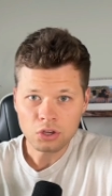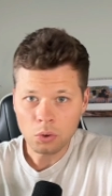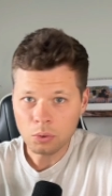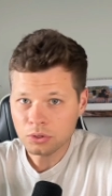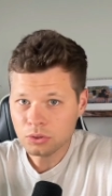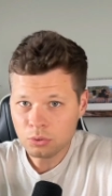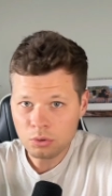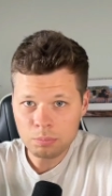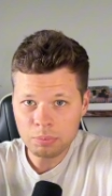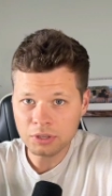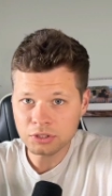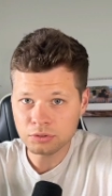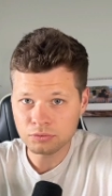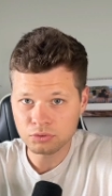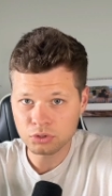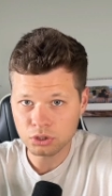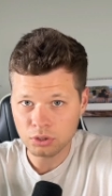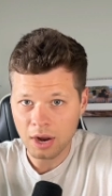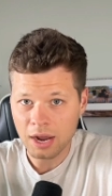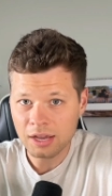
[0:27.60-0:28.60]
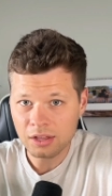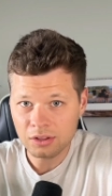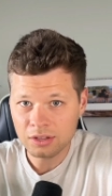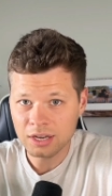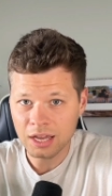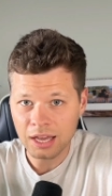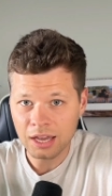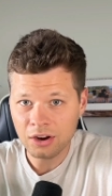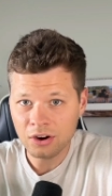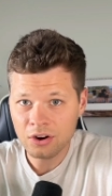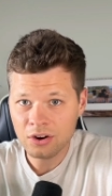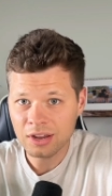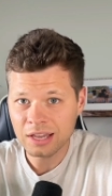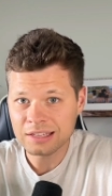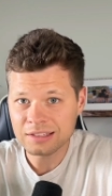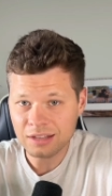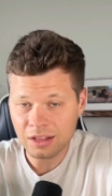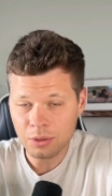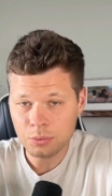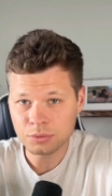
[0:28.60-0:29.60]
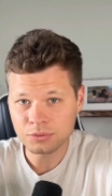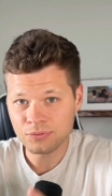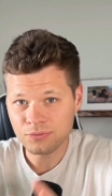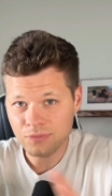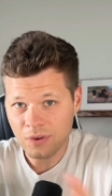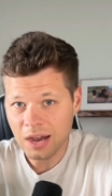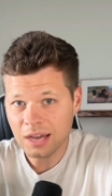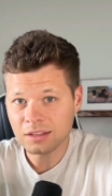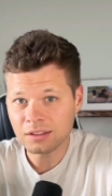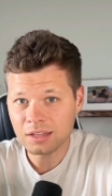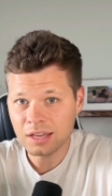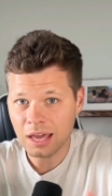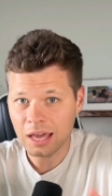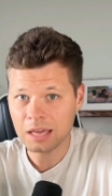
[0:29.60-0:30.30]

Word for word: going through a bunch of trial and error until I was finally finally